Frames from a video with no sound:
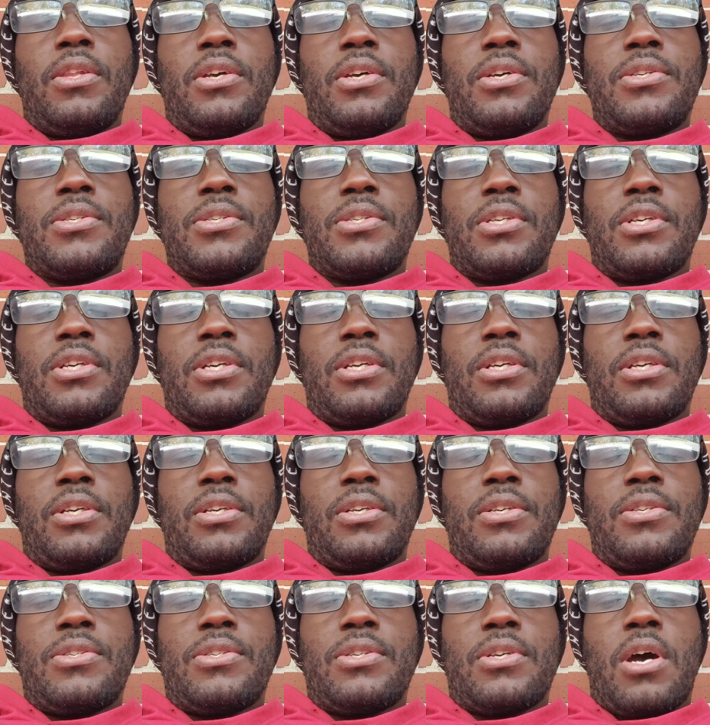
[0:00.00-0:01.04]
This
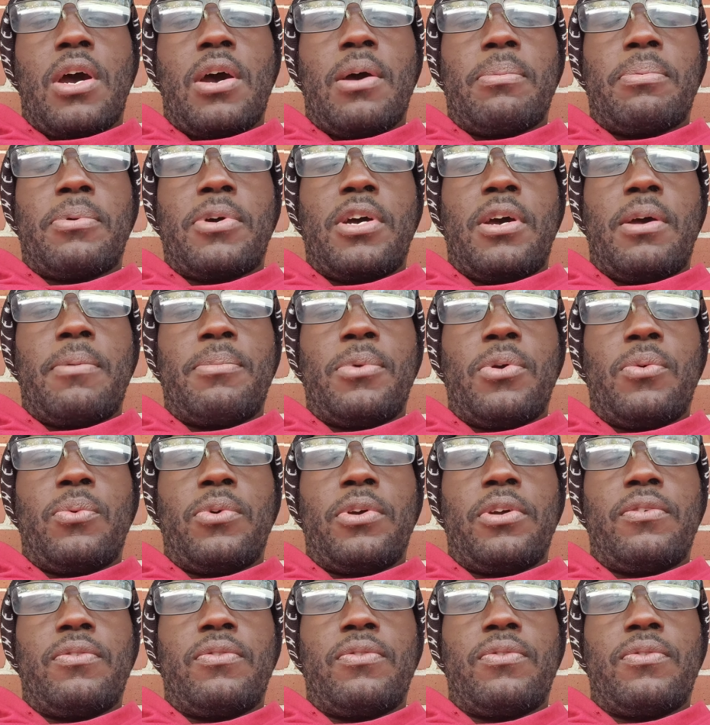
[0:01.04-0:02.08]
is upcoming
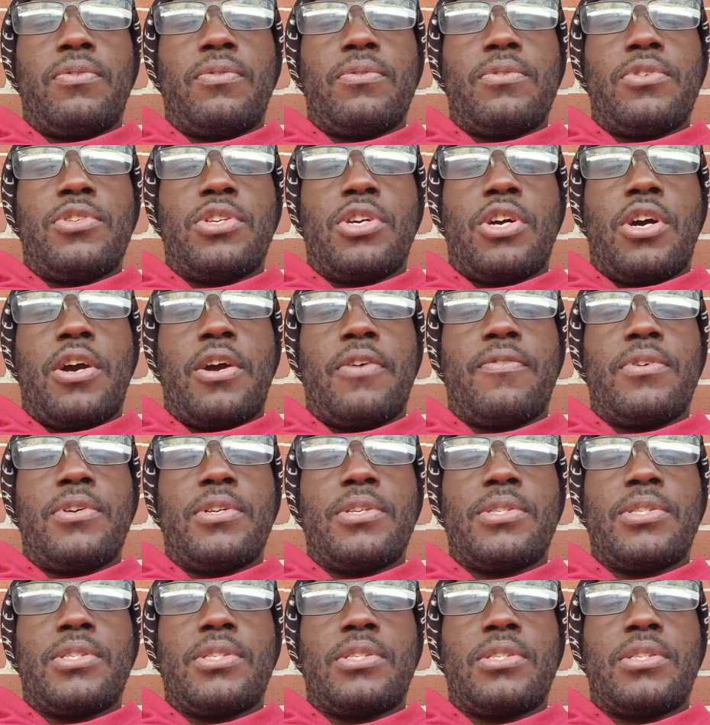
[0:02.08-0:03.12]
with
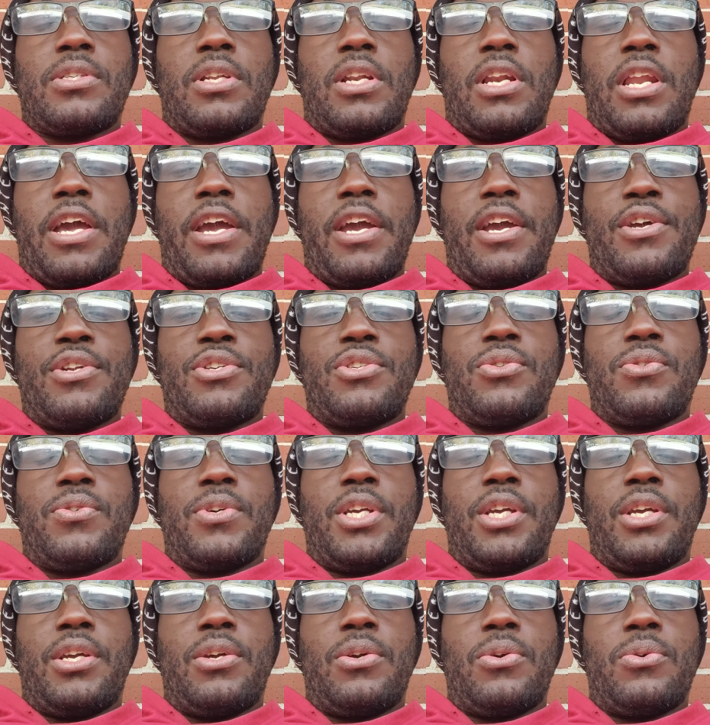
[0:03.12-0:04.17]
Jarvis
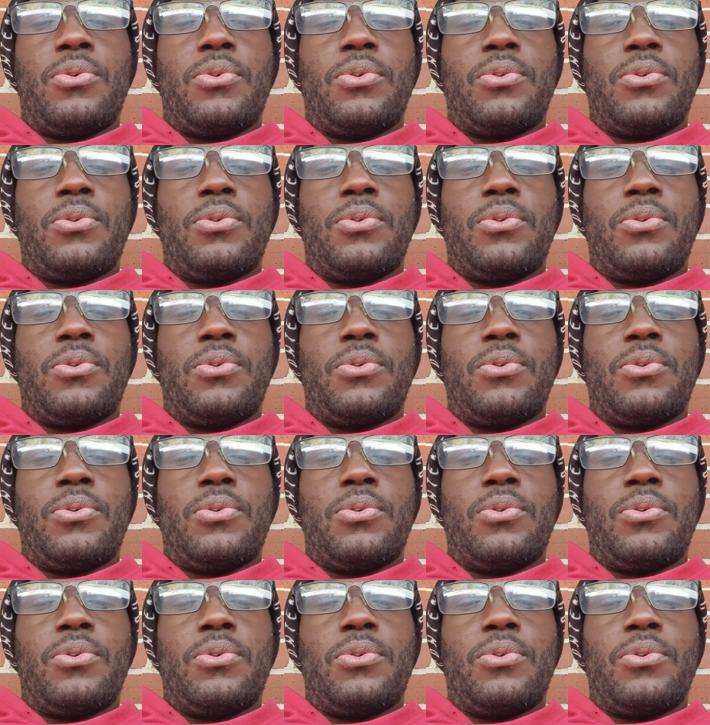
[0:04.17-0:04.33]
Landry,